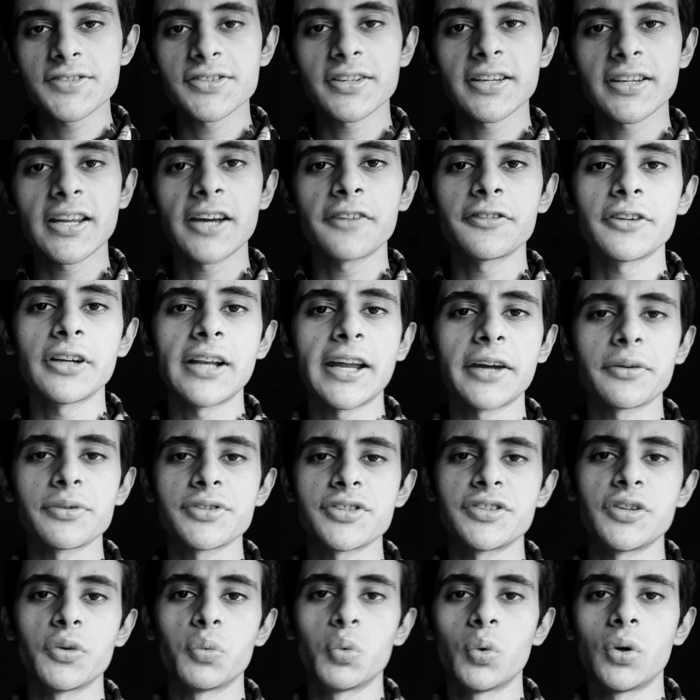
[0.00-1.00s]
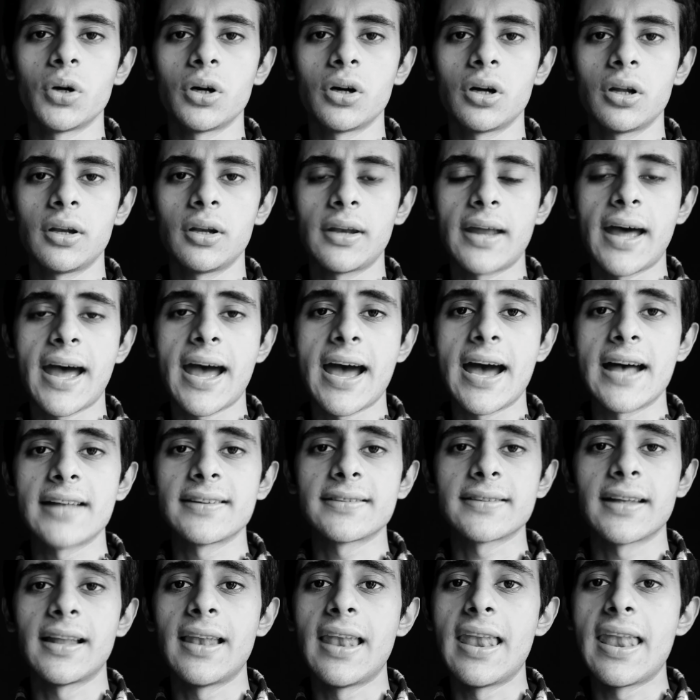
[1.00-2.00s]
Each and every language in the world
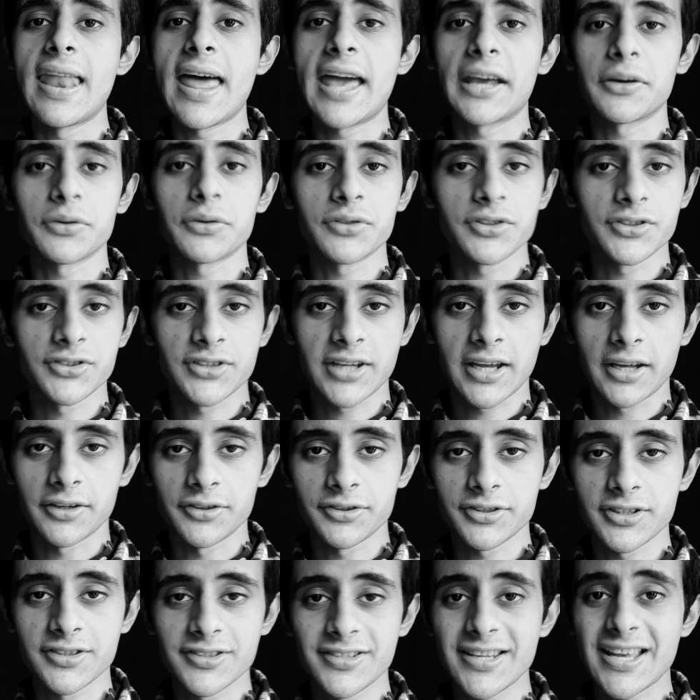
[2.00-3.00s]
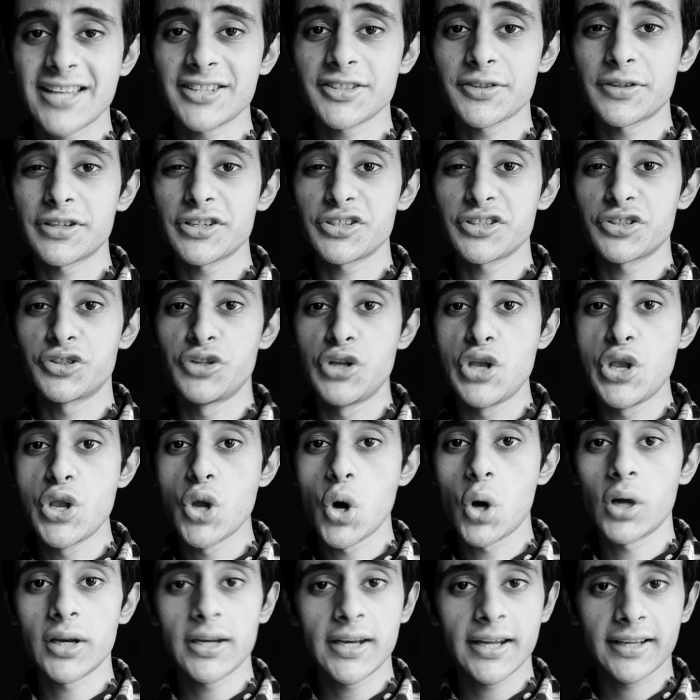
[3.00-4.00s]
has language standards, and Sanskrit
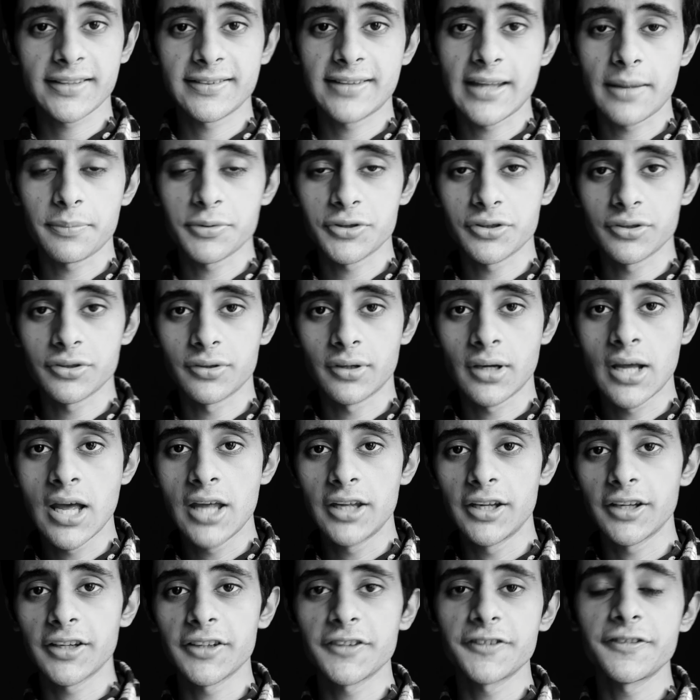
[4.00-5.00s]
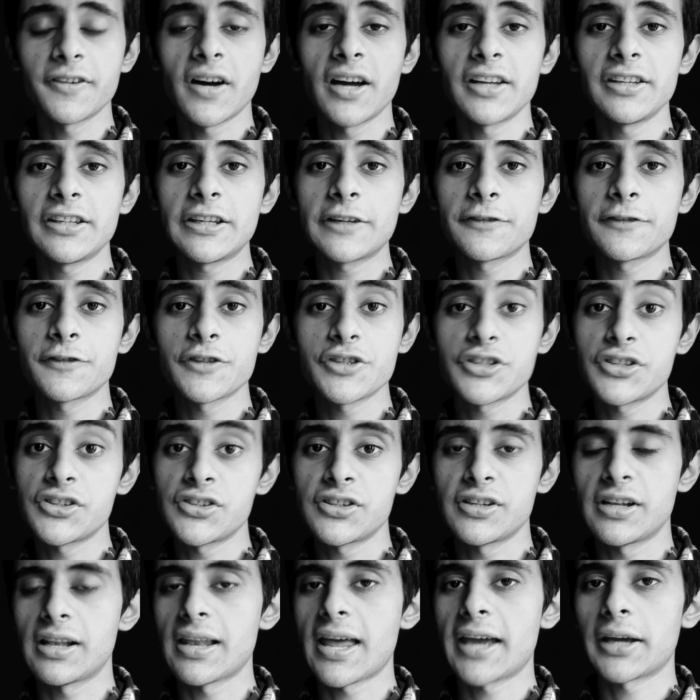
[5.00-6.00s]
is not an exception. You're going to find
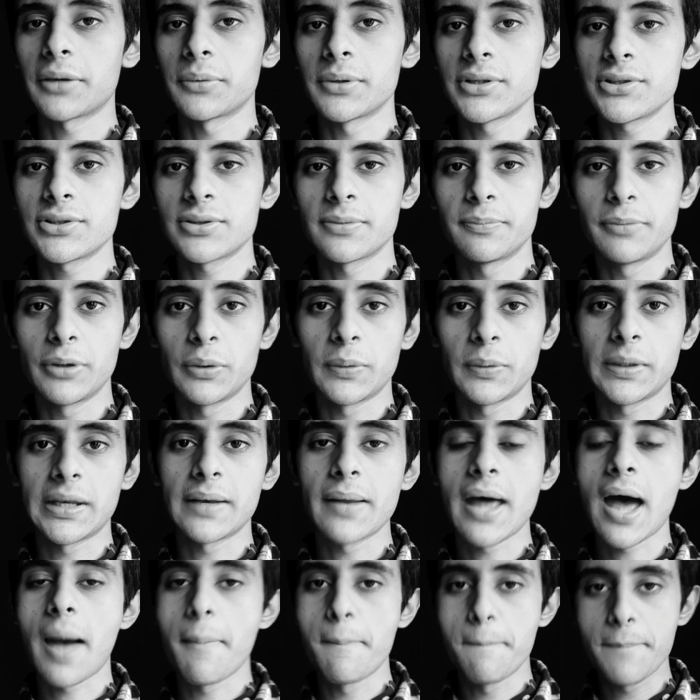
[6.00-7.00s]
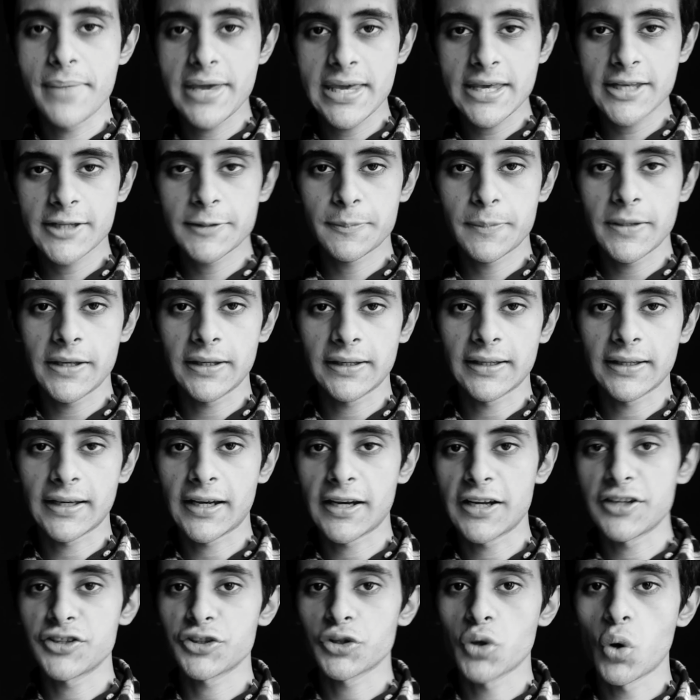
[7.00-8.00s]
differences in language between me
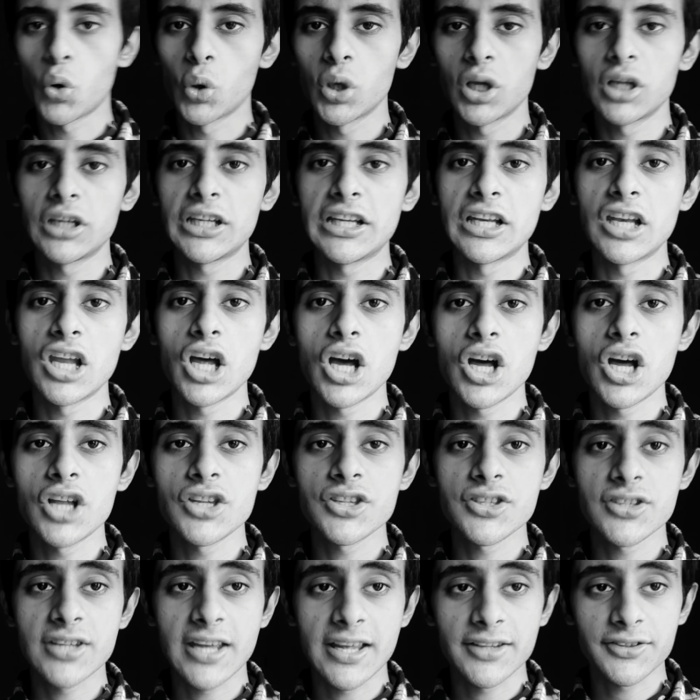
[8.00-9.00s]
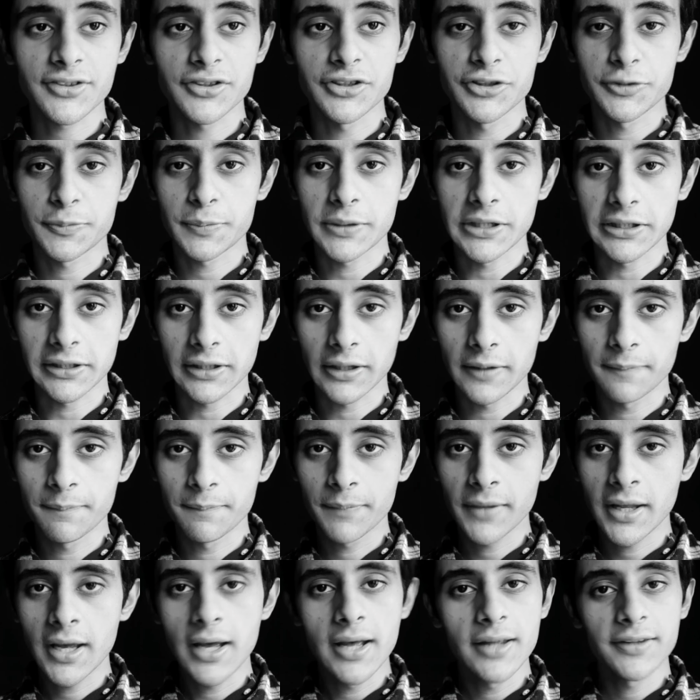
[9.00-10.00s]
speaking and a scholarly learned Sanskrit
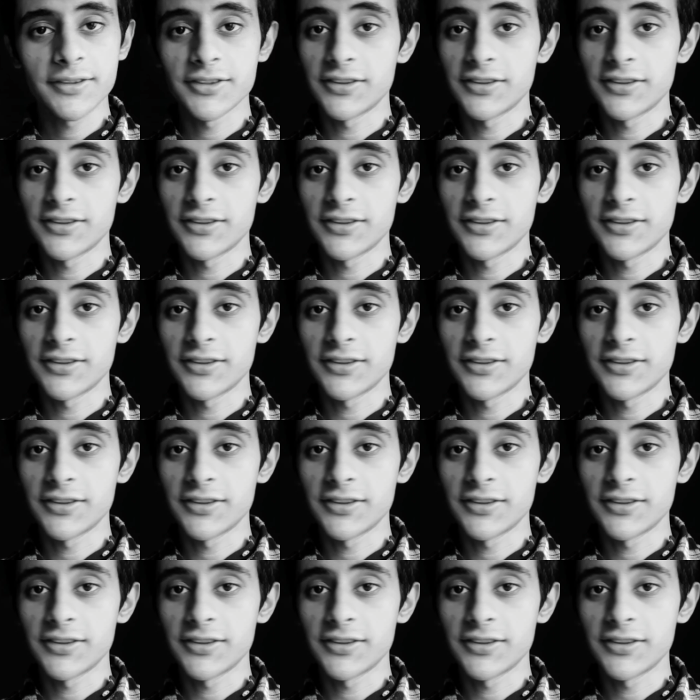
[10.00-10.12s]
speak.